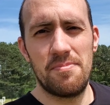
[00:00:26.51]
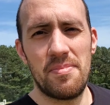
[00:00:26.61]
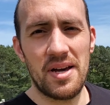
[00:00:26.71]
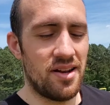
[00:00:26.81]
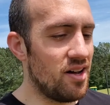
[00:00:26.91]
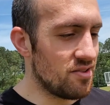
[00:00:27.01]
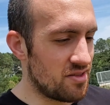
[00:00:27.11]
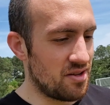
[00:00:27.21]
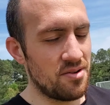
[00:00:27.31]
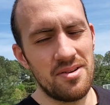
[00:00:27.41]
But
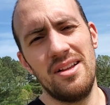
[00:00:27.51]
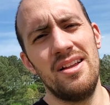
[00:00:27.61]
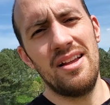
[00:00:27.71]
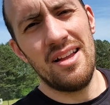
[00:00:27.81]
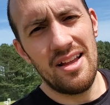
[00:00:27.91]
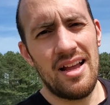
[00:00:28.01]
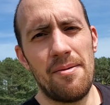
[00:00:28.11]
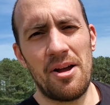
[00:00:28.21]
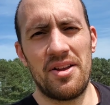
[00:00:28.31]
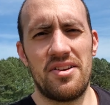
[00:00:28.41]
also, I'm
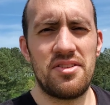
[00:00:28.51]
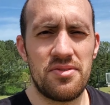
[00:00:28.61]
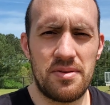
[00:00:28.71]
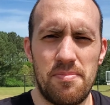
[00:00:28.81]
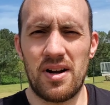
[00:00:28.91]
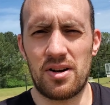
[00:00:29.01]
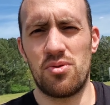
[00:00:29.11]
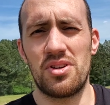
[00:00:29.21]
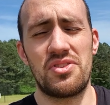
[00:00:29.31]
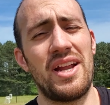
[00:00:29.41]
out here to do some
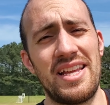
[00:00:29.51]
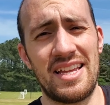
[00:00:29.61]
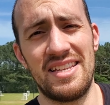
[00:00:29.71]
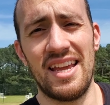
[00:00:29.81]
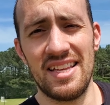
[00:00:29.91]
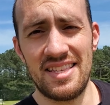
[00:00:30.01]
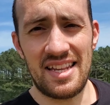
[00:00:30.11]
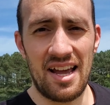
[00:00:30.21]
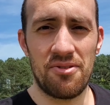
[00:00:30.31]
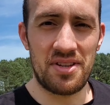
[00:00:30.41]
parkour training and test
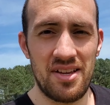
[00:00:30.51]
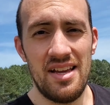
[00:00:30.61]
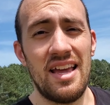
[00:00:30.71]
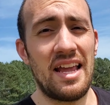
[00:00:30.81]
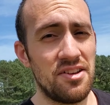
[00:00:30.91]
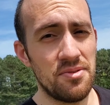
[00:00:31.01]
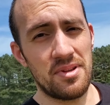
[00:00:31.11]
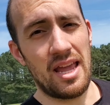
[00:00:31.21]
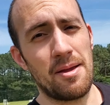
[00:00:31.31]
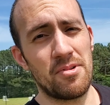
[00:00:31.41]
out a new
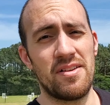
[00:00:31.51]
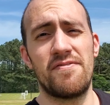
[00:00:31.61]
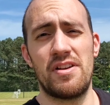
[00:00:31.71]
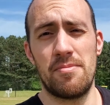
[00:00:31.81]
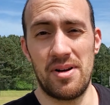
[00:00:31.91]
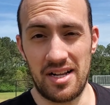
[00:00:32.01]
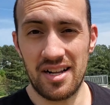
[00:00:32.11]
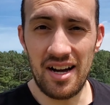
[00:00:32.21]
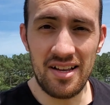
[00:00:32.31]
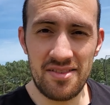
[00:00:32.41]
camera from
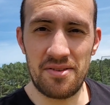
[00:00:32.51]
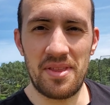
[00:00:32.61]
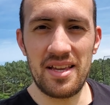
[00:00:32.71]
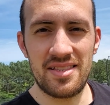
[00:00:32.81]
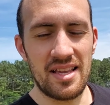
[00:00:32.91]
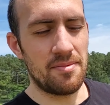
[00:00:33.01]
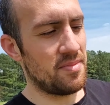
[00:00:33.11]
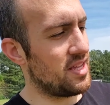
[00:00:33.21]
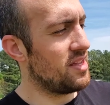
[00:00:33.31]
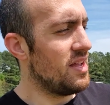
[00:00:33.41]
AKASO. They sent
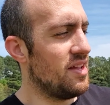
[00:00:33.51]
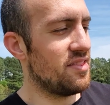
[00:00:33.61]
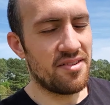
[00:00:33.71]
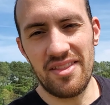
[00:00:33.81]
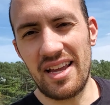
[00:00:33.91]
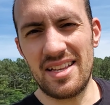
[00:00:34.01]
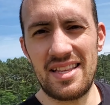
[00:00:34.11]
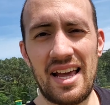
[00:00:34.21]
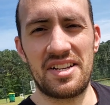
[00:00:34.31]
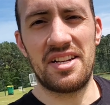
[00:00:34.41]
me their latest
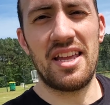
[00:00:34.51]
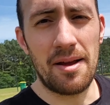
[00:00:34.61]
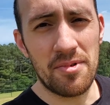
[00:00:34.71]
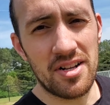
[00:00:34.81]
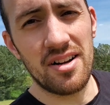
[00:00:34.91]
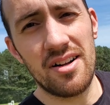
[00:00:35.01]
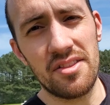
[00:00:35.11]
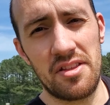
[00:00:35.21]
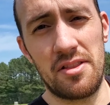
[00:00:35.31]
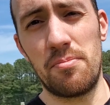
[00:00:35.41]
action camera
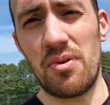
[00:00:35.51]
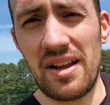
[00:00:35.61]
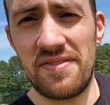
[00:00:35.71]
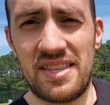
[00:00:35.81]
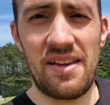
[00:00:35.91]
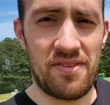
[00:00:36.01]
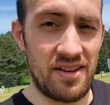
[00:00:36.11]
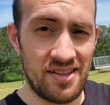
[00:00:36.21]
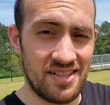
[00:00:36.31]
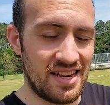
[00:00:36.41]
called the Brave 7.
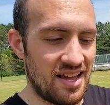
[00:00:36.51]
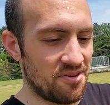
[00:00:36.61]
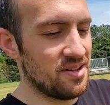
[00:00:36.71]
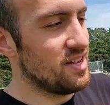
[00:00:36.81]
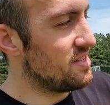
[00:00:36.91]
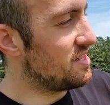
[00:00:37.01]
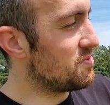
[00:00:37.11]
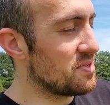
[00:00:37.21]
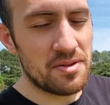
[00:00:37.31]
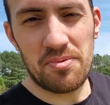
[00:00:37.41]
Now, this
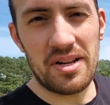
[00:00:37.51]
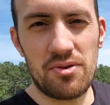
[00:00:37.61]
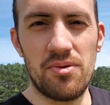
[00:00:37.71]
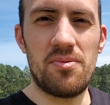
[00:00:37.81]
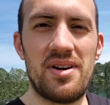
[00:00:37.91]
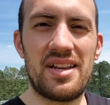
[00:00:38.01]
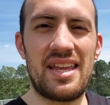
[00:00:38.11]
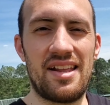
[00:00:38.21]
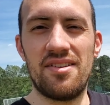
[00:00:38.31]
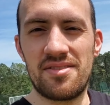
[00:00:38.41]
one's a pretty cool one. It
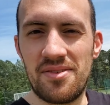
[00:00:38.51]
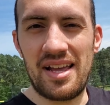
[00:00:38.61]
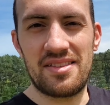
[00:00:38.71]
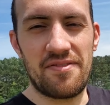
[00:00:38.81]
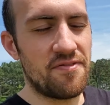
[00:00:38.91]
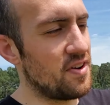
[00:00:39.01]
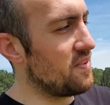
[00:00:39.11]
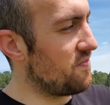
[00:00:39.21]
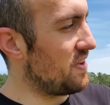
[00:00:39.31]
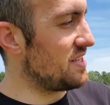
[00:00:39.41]
also has a
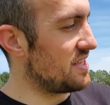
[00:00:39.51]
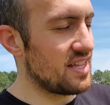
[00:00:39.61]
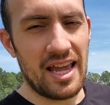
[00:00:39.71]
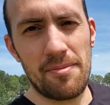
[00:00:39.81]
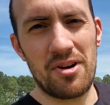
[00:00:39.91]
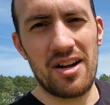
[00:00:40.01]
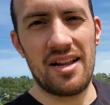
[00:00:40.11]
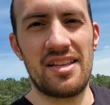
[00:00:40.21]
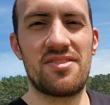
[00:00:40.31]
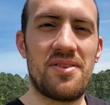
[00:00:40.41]
front-facing camera on
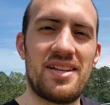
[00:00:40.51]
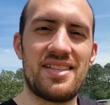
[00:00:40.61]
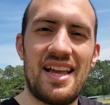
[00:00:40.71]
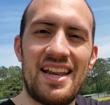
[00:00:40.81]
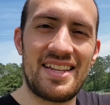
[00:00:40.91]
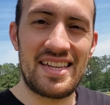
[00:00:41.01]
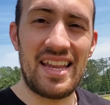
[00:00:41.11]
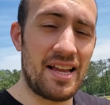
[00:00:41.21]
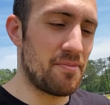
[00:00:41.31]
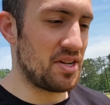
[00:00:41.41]
it, so I decided today
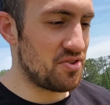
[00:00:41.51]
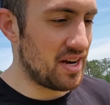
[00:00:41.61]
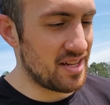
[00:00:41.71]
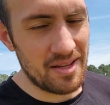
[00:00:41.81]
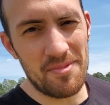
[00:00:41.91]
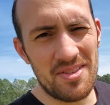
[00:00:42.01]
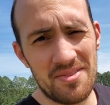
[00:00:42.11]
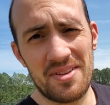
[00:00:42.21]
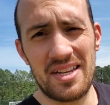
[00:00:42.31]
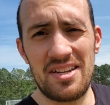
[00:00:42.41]
in my training I'm also
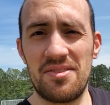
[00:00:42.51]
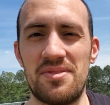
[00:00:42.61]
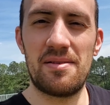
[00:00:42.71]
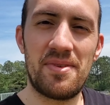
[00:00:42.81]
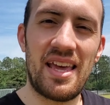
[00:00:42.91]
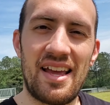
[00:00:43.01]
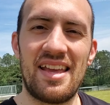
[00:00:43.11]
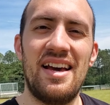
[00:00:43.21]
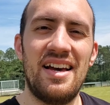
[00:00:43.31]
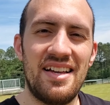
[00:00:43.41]
going to do some of that
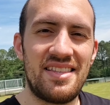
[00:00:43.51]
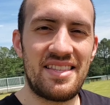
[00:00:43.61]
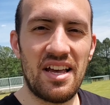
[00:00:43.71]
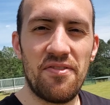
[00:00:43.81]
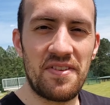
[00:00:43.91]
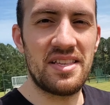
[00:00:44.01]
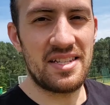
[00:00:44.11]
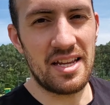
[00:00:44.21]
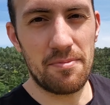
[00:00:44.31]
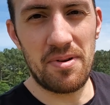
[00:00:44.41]
selfie
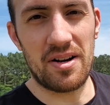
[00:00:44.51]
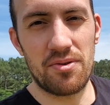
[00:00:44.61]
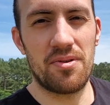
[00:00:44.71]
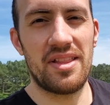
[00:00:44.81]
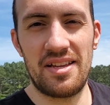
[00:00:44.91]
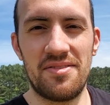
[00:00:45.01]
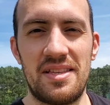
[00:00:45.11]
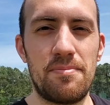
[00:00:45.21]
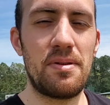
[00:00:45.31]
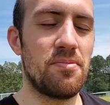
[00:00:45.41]
stick parkour that you see
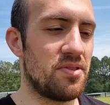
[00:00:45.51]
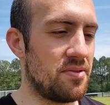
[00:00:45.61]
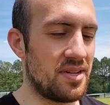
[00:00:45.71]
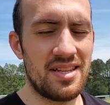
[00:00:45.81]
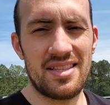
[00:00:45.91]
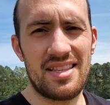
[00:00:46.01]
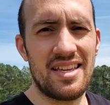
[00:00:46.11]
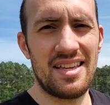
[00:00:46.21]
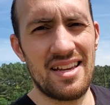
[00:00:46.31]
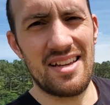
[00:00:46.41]
people doing to
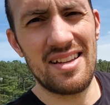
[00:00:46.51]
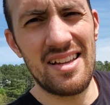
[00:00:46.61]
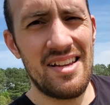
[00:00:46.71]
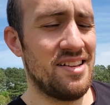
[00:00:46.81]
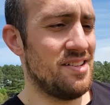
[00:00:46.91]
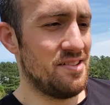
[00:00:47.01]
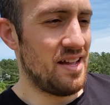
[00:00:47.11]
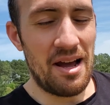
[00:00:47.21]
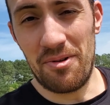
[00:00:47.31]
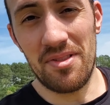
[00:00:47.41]
see
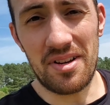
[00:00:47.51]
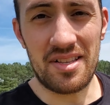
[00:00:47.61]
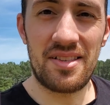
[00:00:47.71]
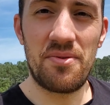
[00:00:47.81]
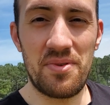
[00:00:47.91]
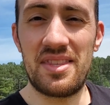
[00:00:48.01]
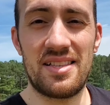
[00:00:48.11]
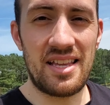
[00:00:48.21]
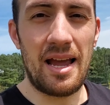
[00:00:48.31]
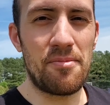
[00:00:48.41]
how it looks with this
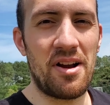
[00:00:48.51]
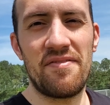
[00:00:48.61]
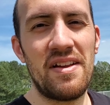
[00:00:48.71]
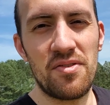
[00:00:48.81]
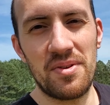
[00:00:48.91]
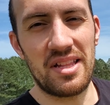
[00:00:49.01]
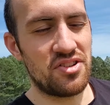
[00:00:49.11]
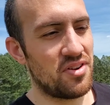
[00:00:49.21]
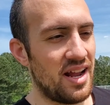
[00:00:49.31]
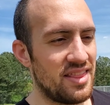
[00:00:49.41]
camera. I've never really
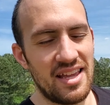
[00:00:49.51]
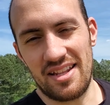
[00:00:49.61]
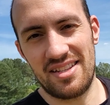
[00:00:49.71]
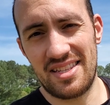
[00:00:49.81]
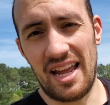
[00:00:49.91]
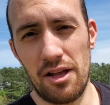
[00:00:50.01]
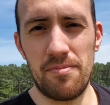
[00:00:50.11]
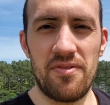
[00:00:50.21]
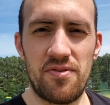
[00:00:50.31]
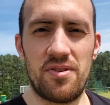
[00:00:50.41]
tried that style
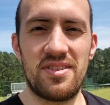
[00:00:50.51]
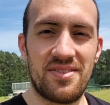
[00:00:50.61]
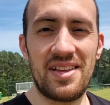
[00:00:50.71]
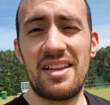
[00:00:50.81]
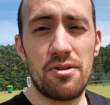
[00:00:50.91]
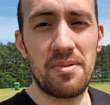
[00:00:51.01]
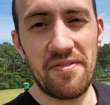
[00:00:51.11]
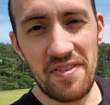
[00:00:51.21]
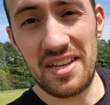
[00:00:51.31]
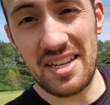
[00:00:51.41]
before, so I think it'll be
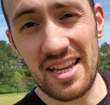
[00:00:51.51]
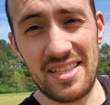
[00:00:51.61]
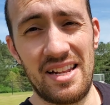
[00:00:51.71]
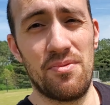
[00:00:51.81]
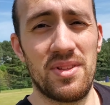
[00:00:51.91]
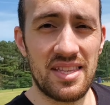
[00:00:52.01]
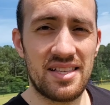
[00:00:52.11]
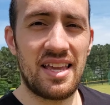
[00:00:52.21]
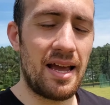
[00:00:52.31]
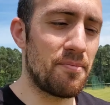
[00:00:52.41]
fun to test out with this
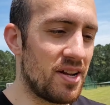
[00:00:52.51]
camera.